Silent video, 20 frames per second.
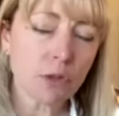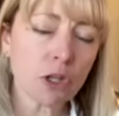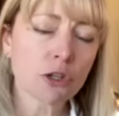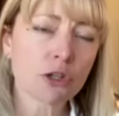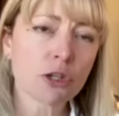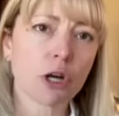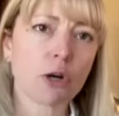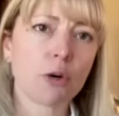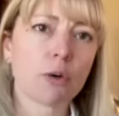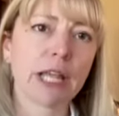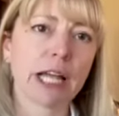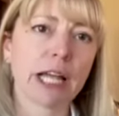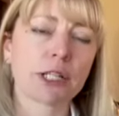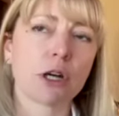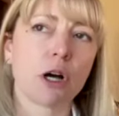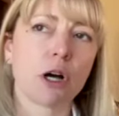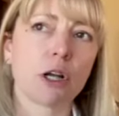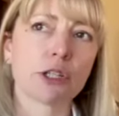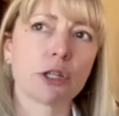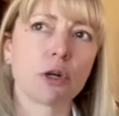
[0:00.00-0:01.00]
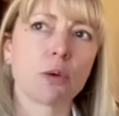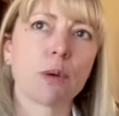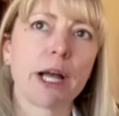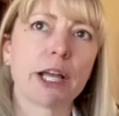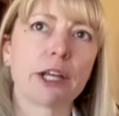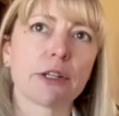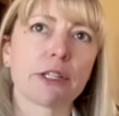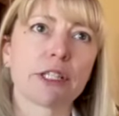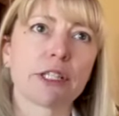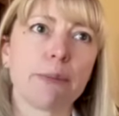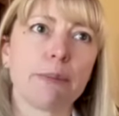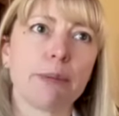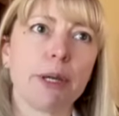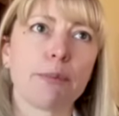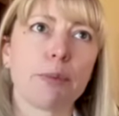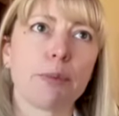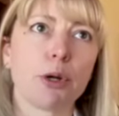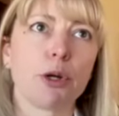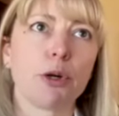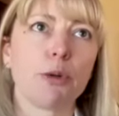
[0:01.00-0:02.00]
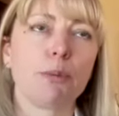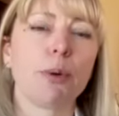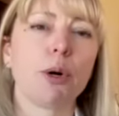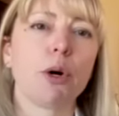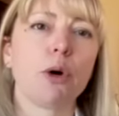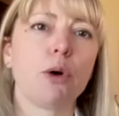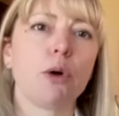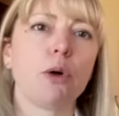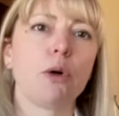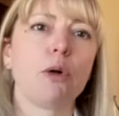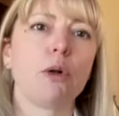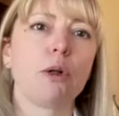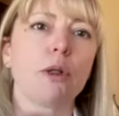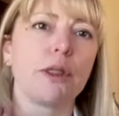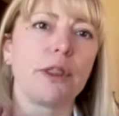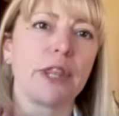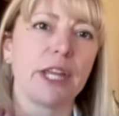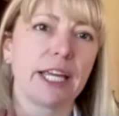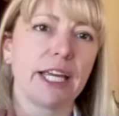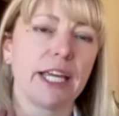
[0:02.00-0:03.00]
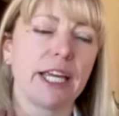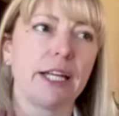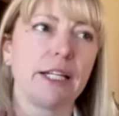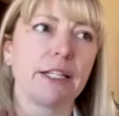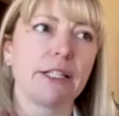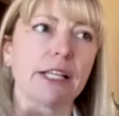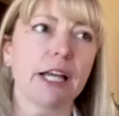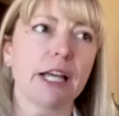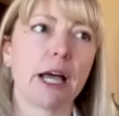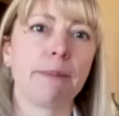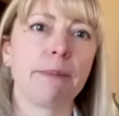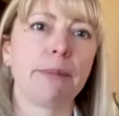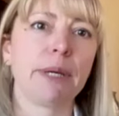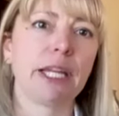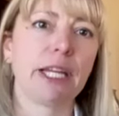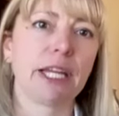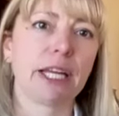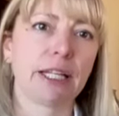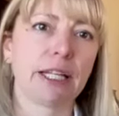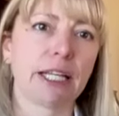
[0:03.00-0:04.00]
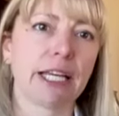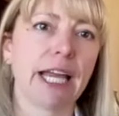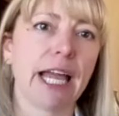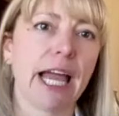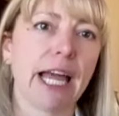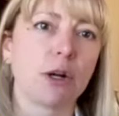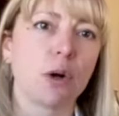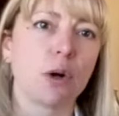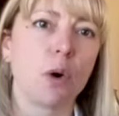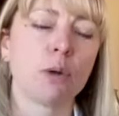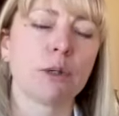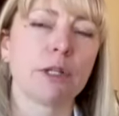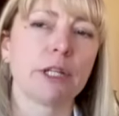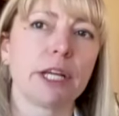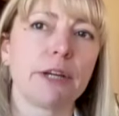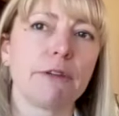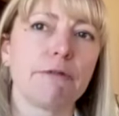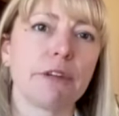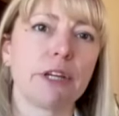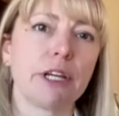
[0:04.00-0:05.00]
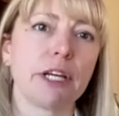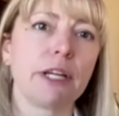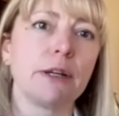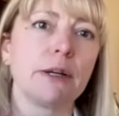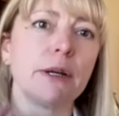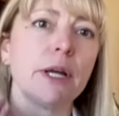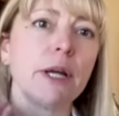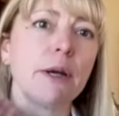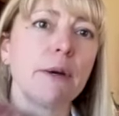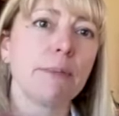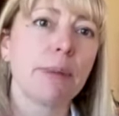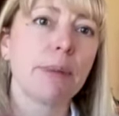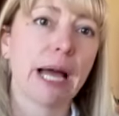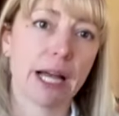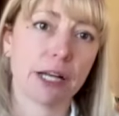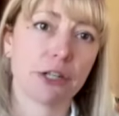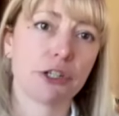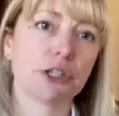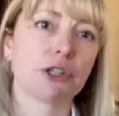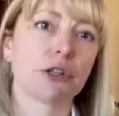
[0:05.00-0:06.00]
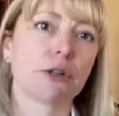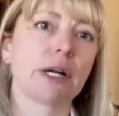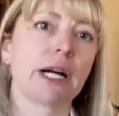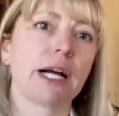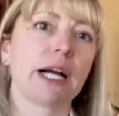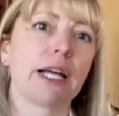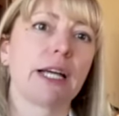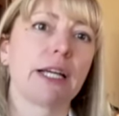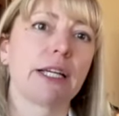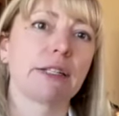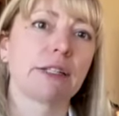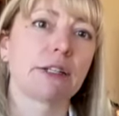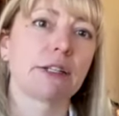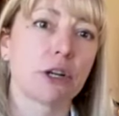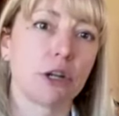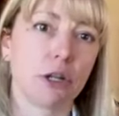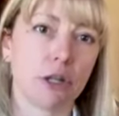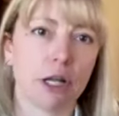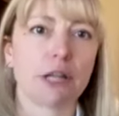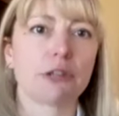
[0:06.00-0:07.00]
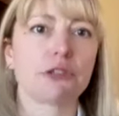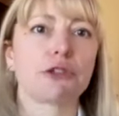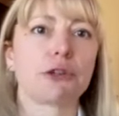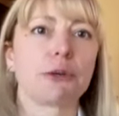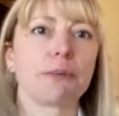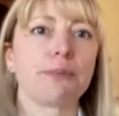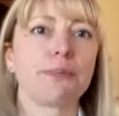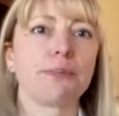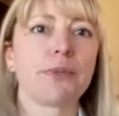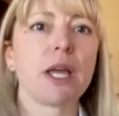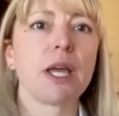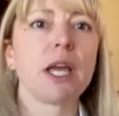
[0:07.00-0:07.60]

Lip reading: So that's also why you'll see people who pull the kids immediately and only feed pasteurized colostrum,